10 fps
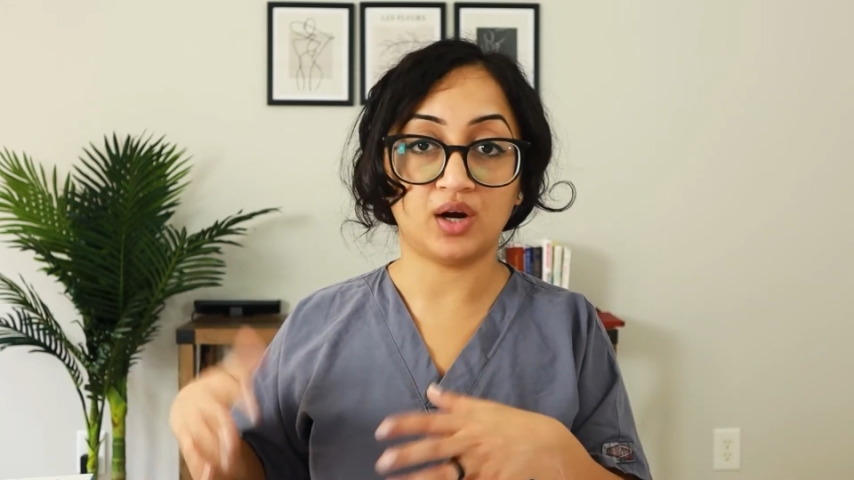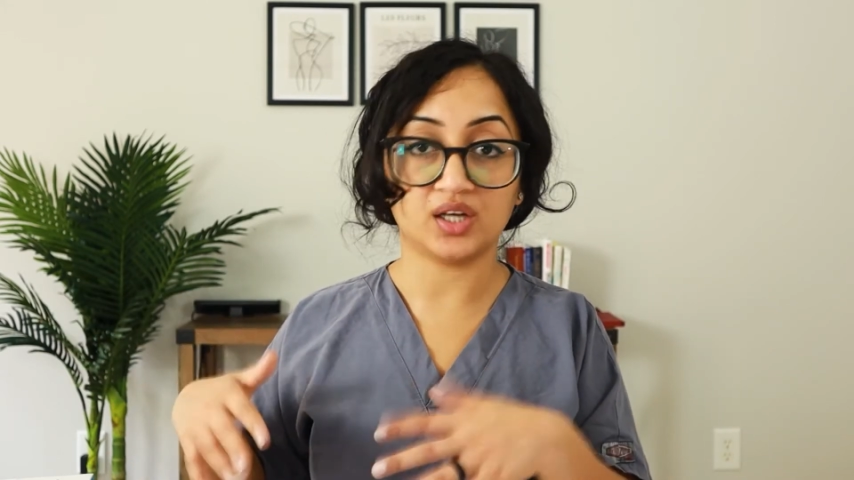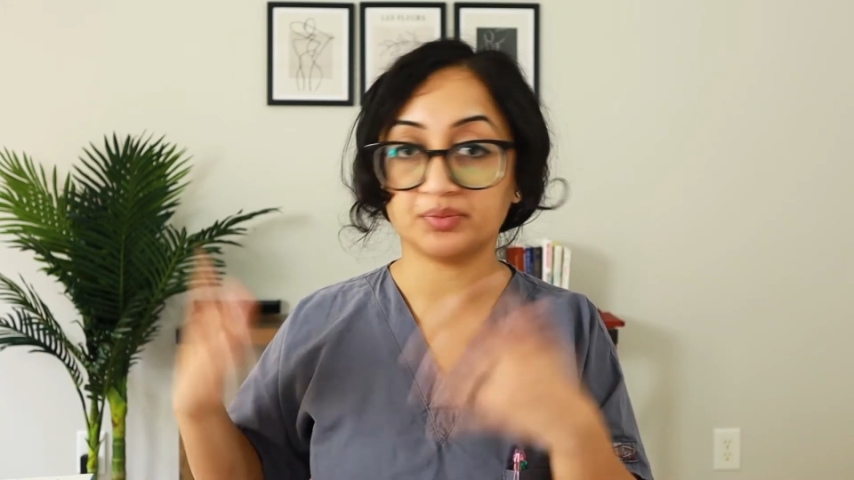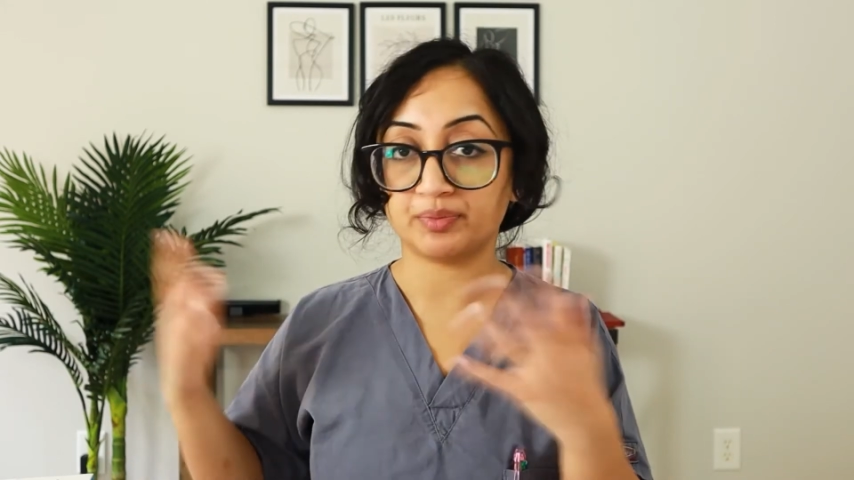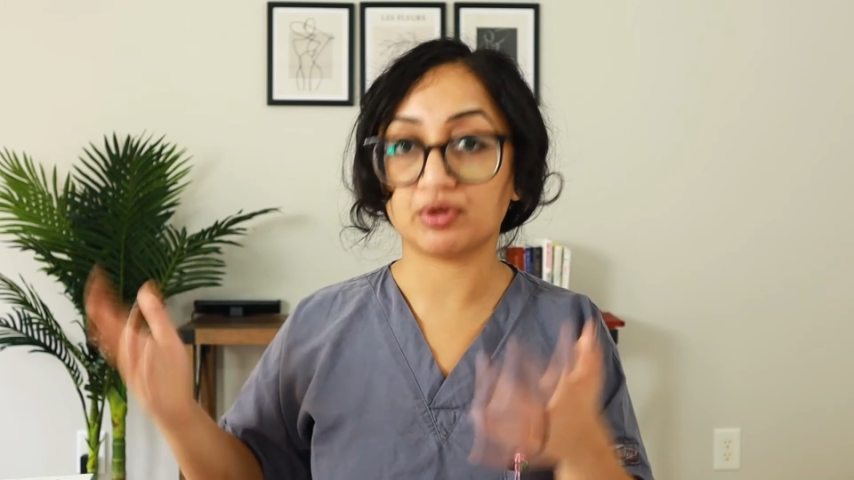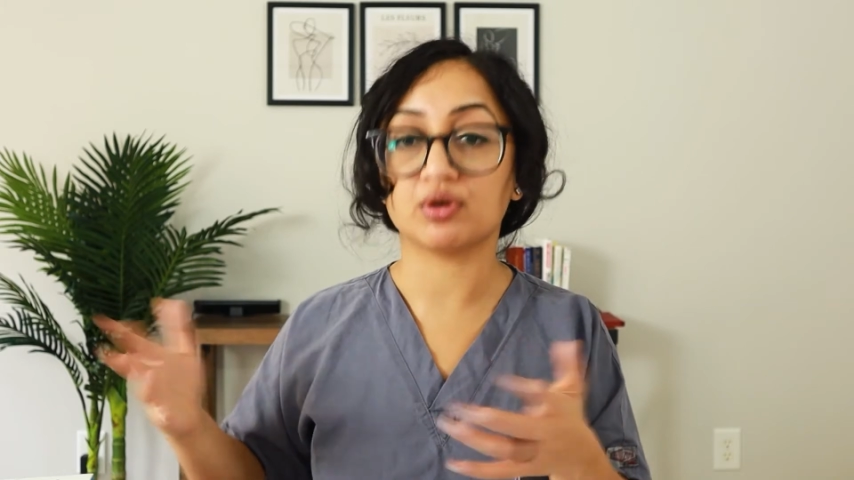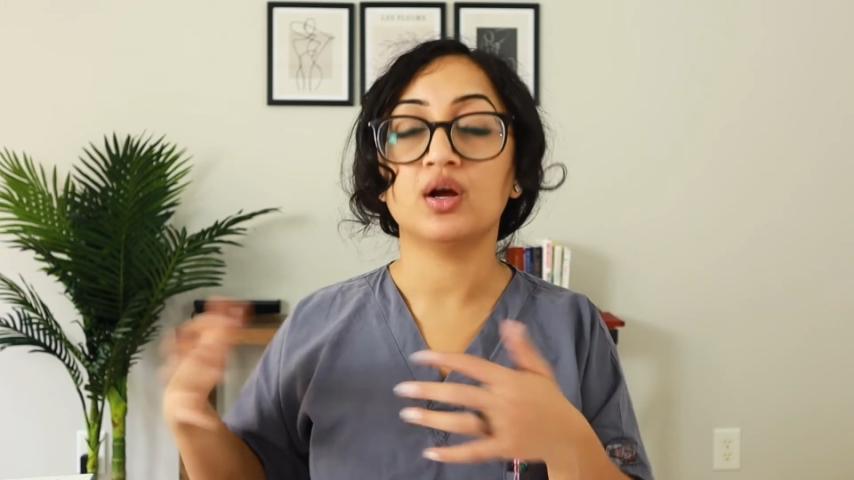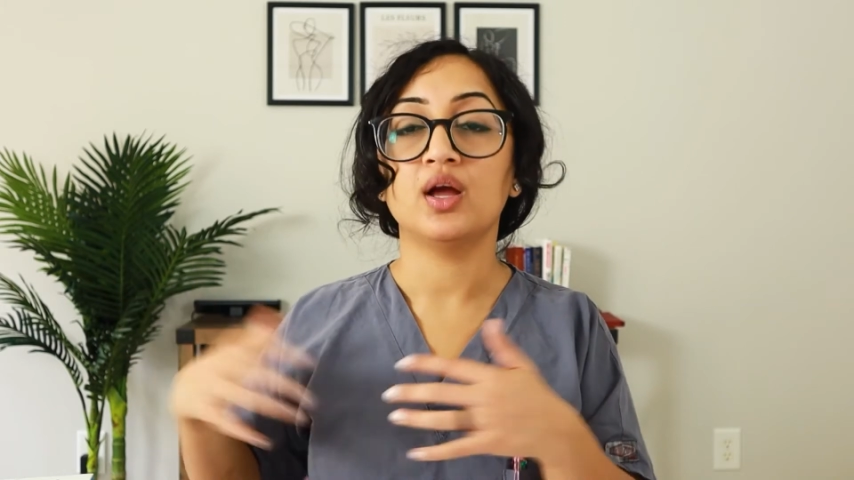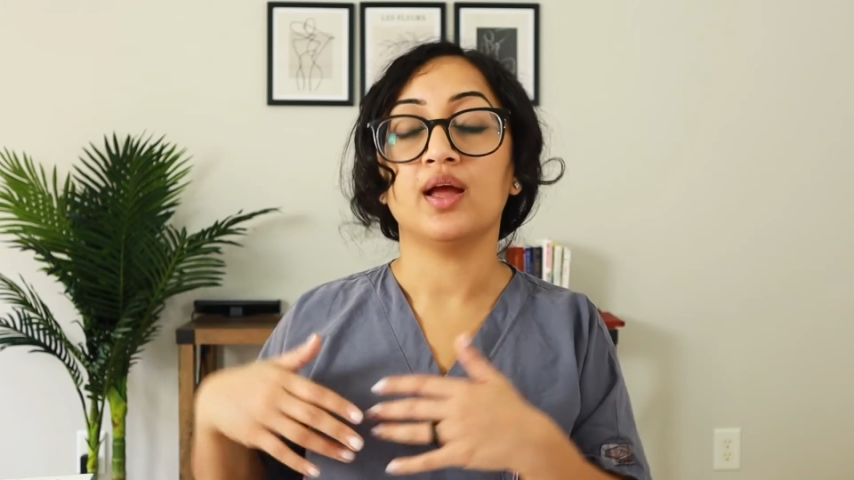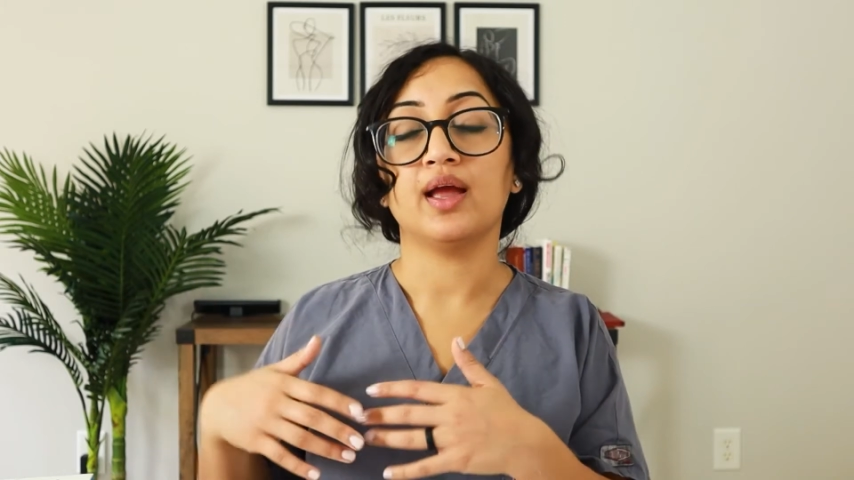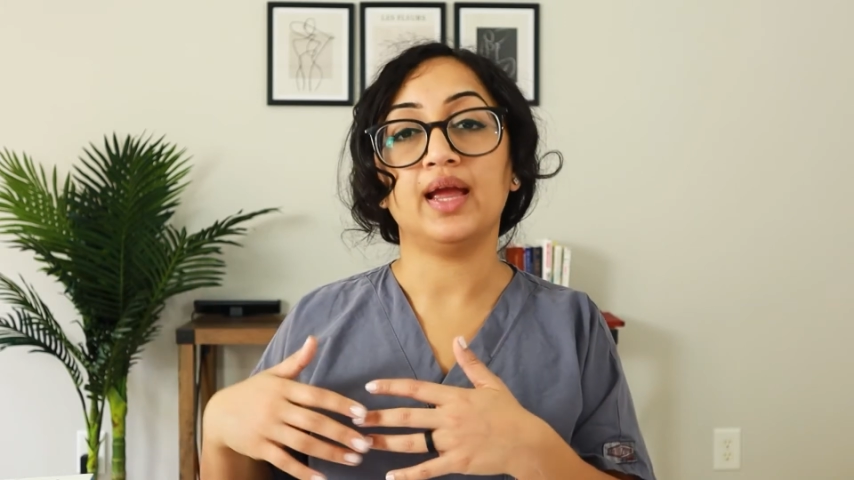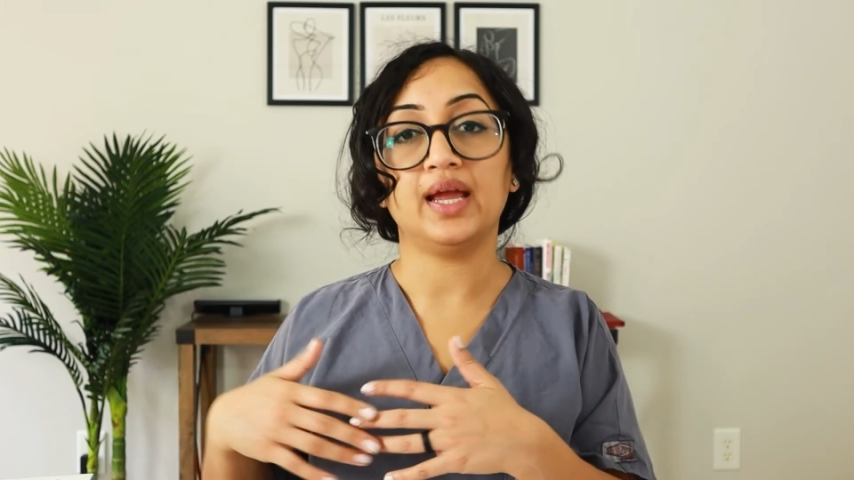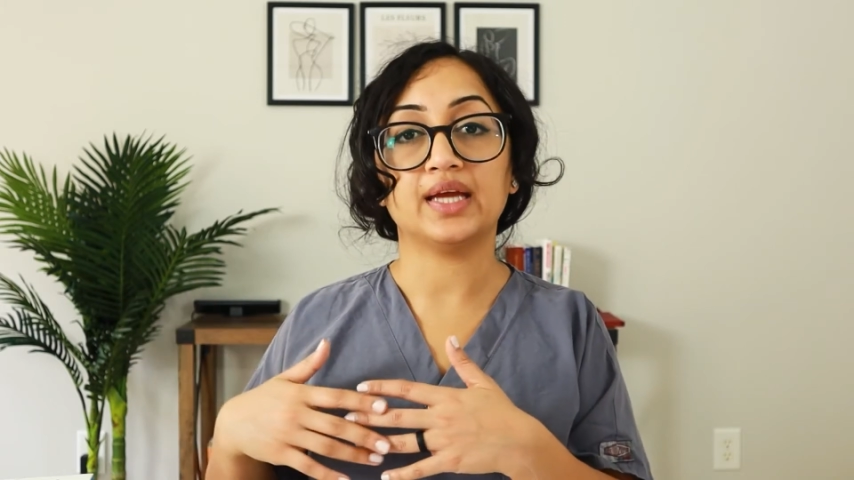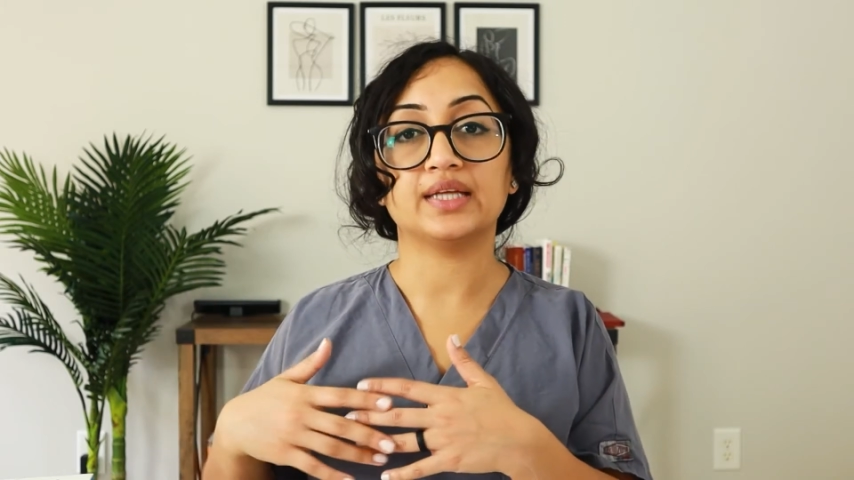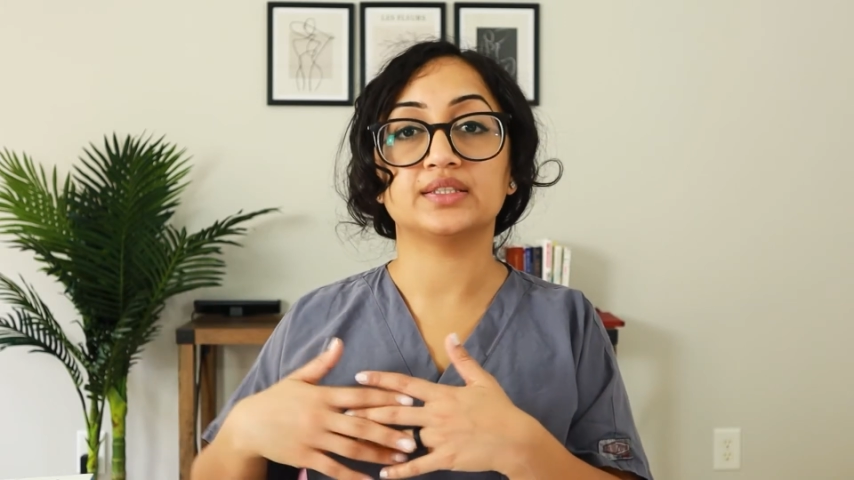hospital
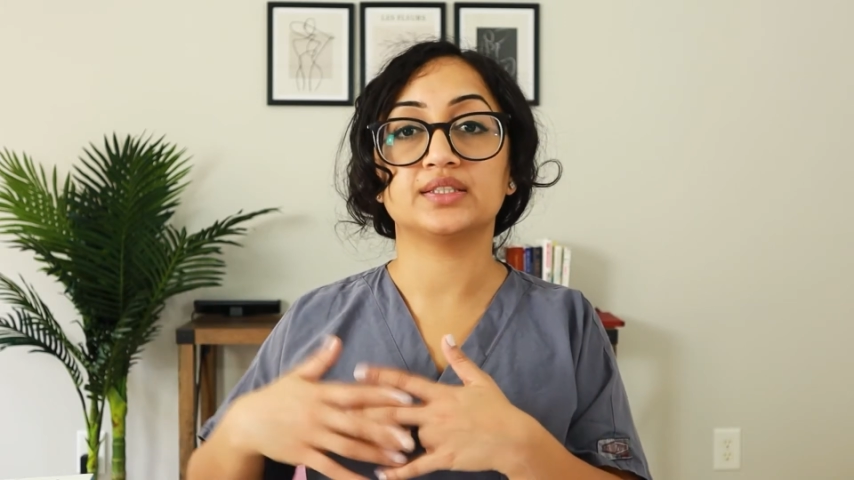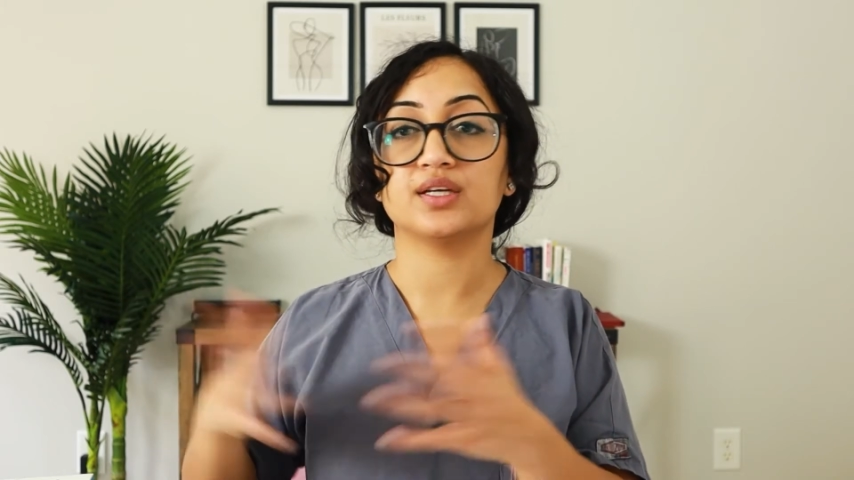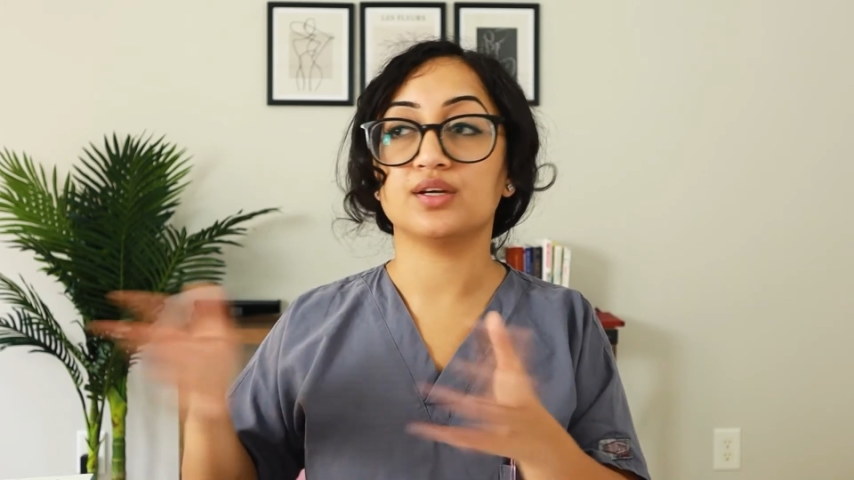and